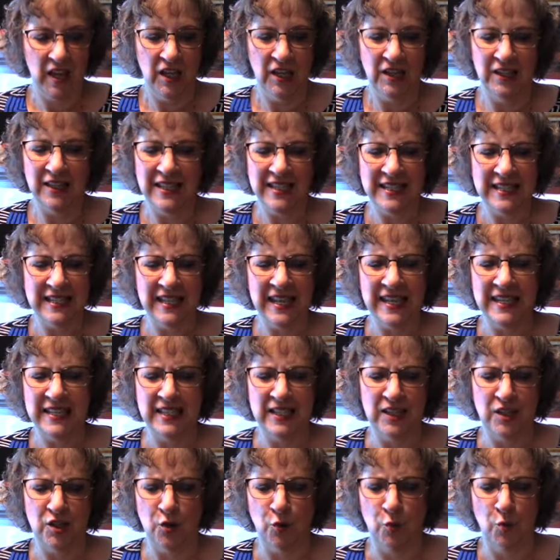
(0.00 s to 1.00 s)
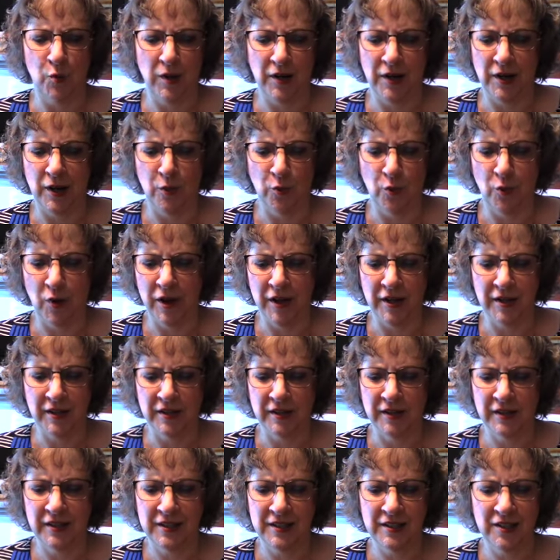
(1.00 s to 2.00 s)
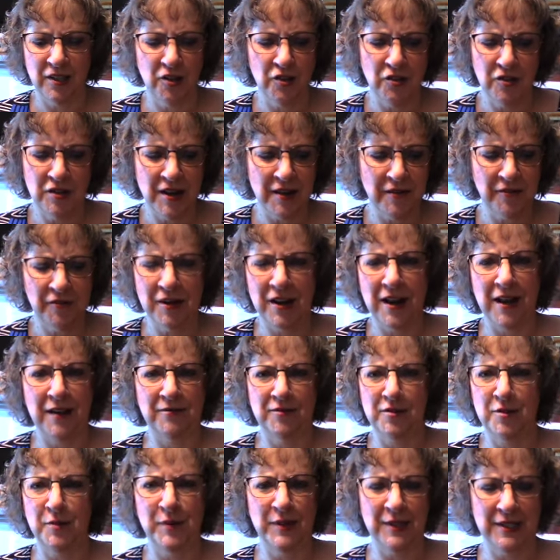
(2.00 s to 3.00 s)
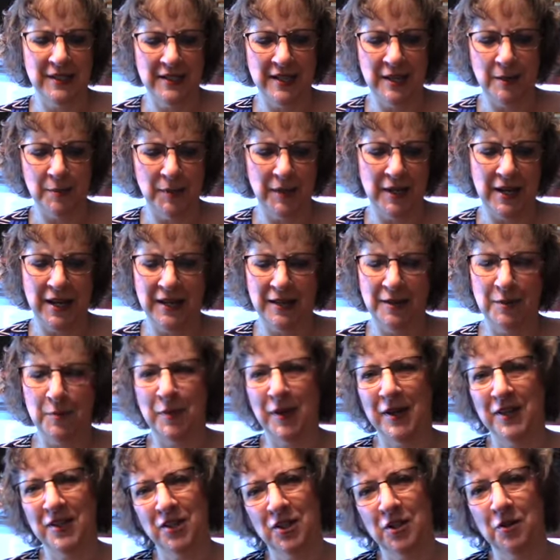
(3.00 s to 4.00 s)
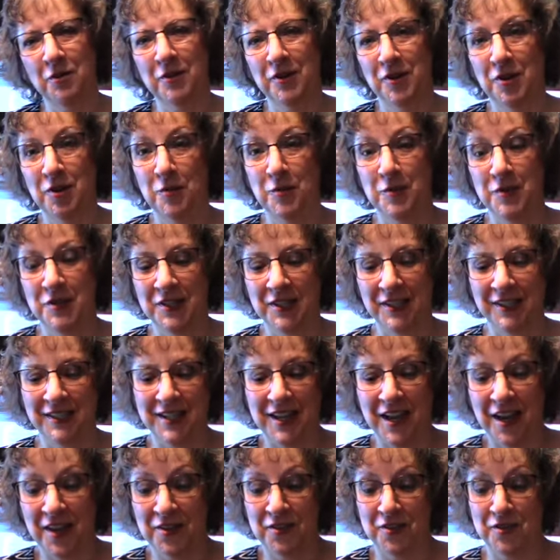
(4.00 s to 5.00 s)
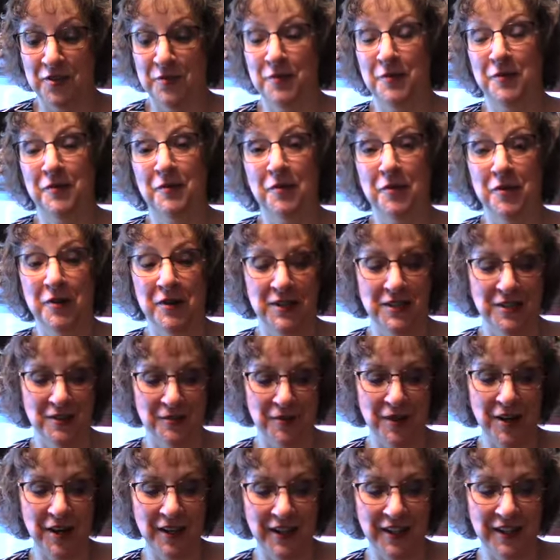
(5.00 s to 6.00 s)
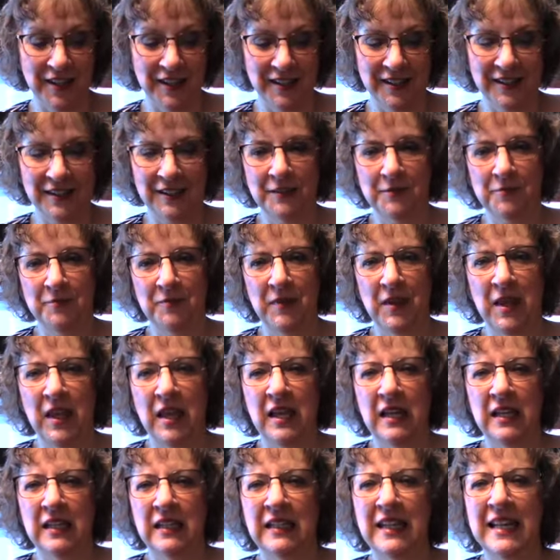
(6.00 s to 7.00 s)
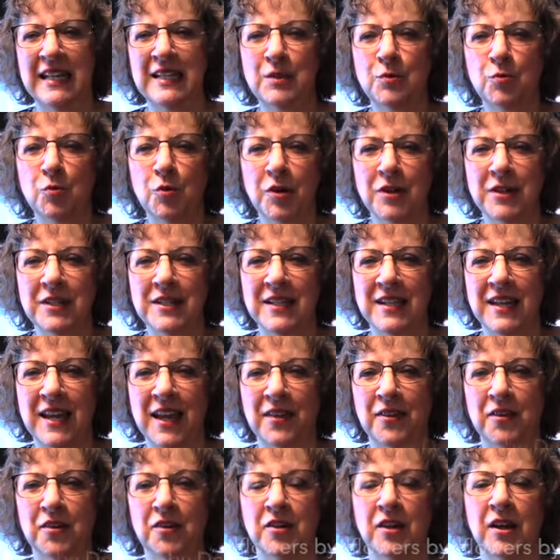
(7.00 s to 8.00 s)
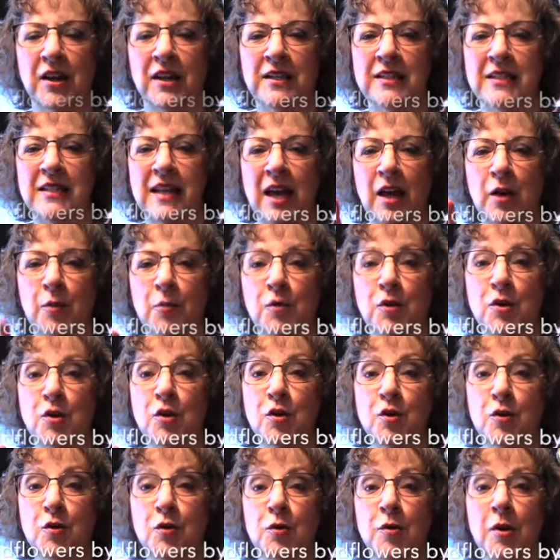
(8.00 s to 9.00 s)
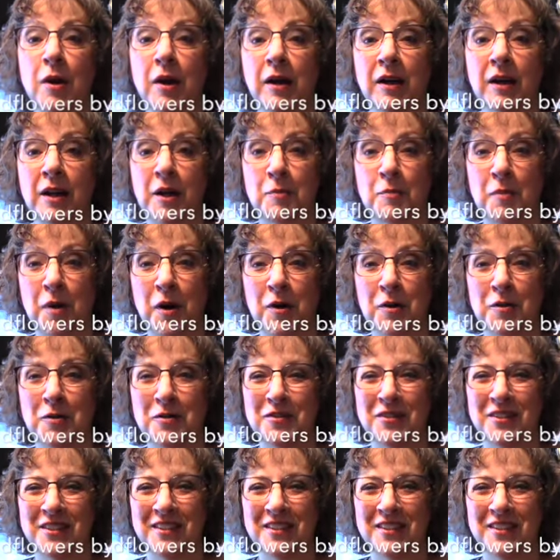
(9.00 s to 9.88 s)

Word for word: These lessons are one-on-one, -on -one, so you never have to be intimidated by showing your music to others before it is ready. Let's work together to help you compose.